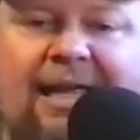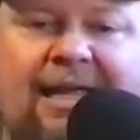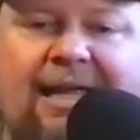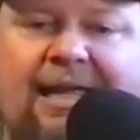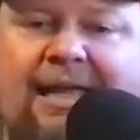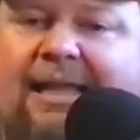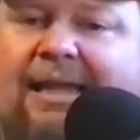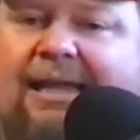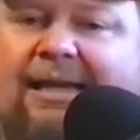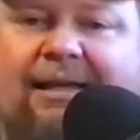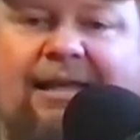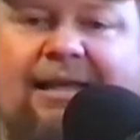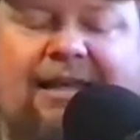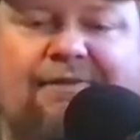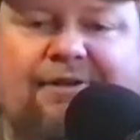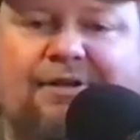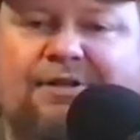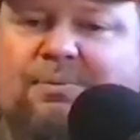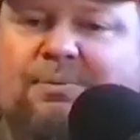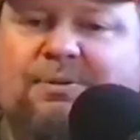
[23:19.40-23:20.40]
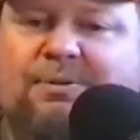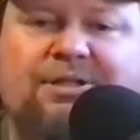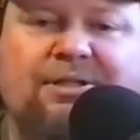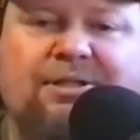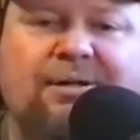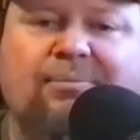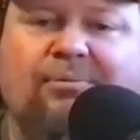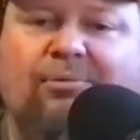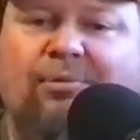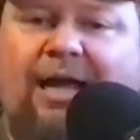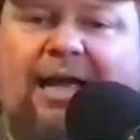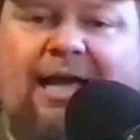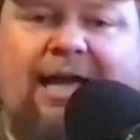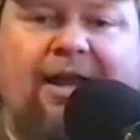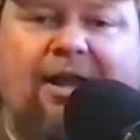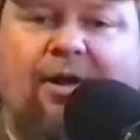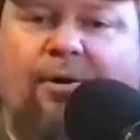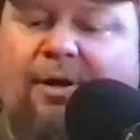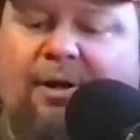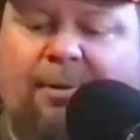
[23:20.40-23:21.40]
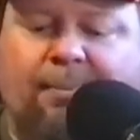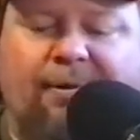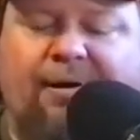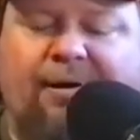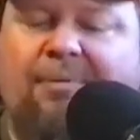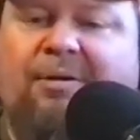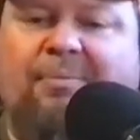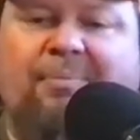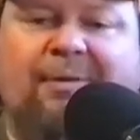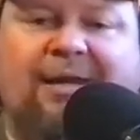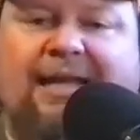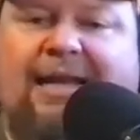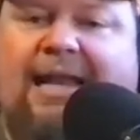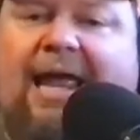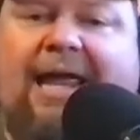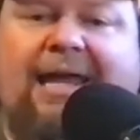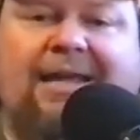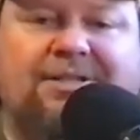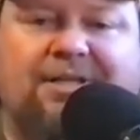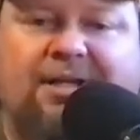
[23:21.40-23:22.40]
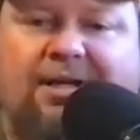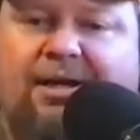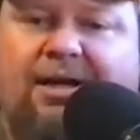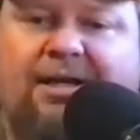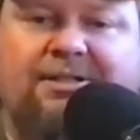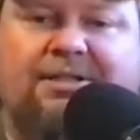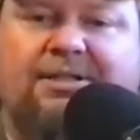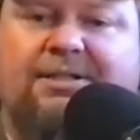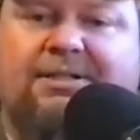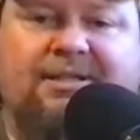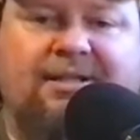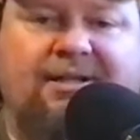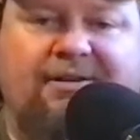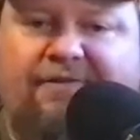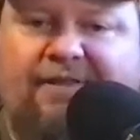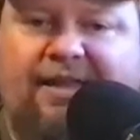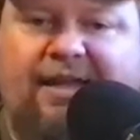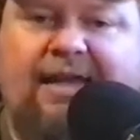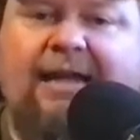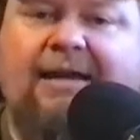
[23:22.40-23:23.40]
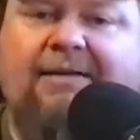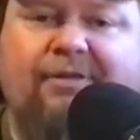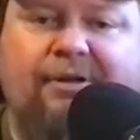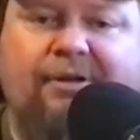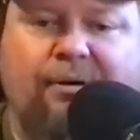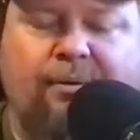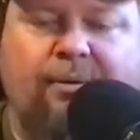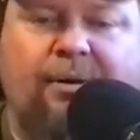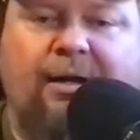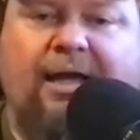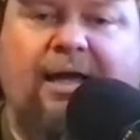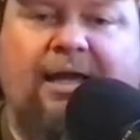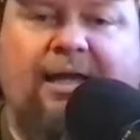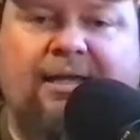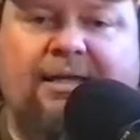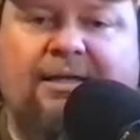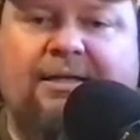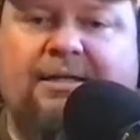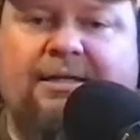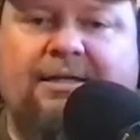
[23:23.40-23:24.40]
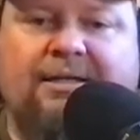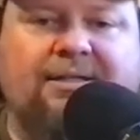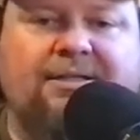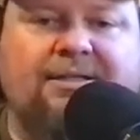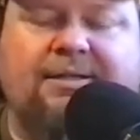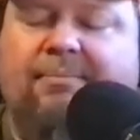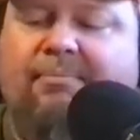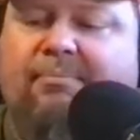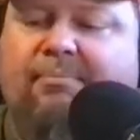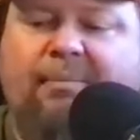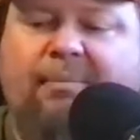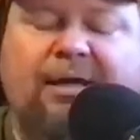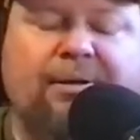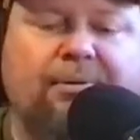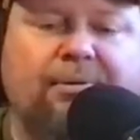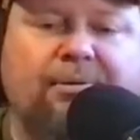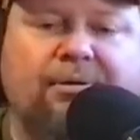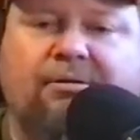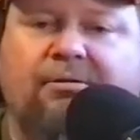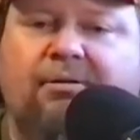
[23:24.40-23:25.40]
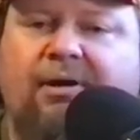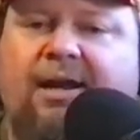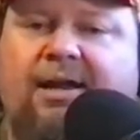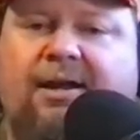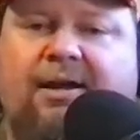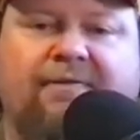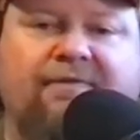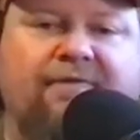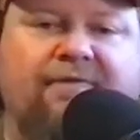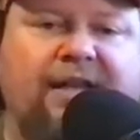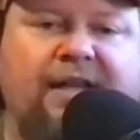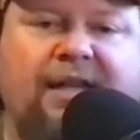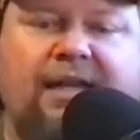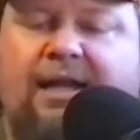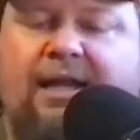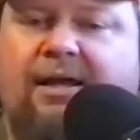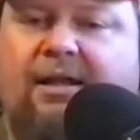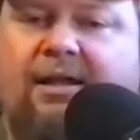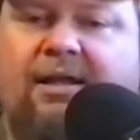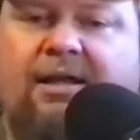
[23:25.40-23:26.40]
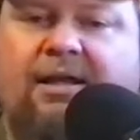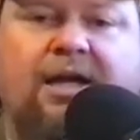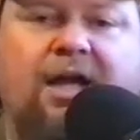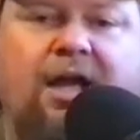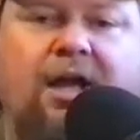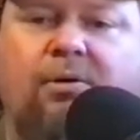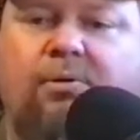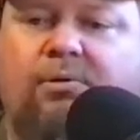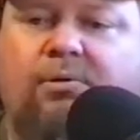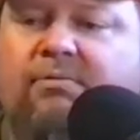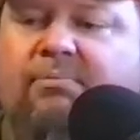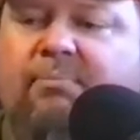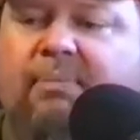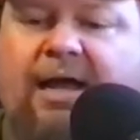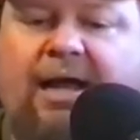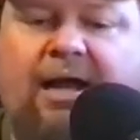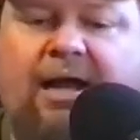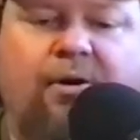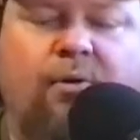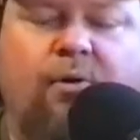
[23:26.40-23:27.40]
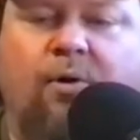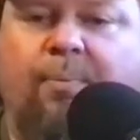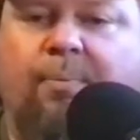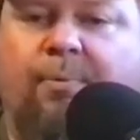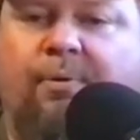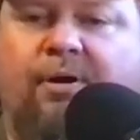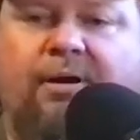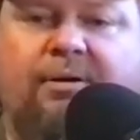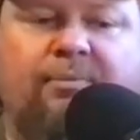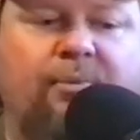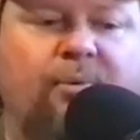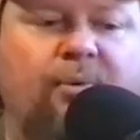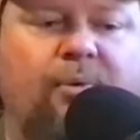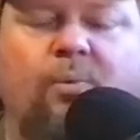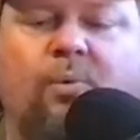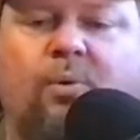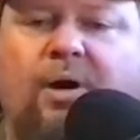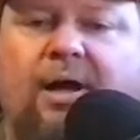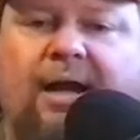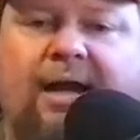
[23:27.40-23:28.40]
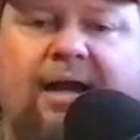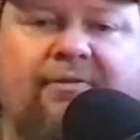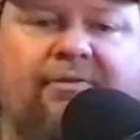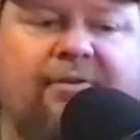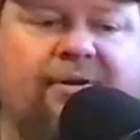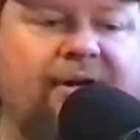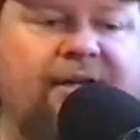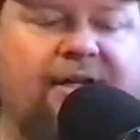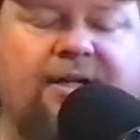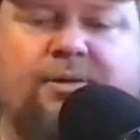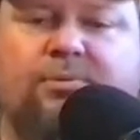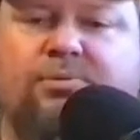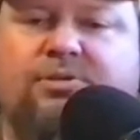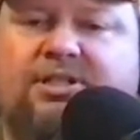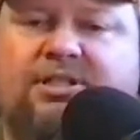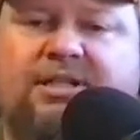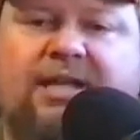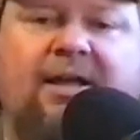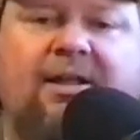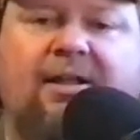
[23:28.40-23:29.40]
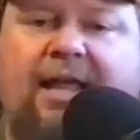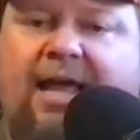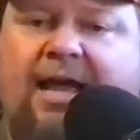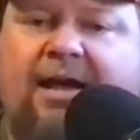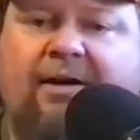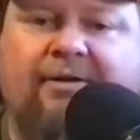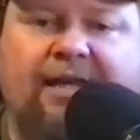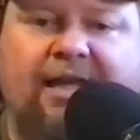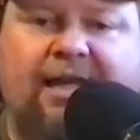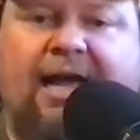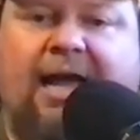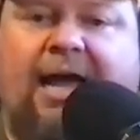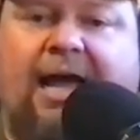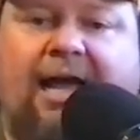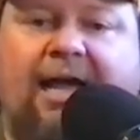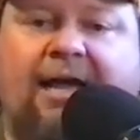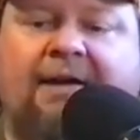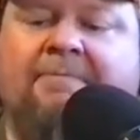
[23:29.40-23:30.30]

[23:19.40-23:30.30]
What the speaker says: They leave us with some rhino. It'll probably be an Asa Hutchinson if they have their way. Middle ground, vanilla, owned by corporate, whatever, sellout guy.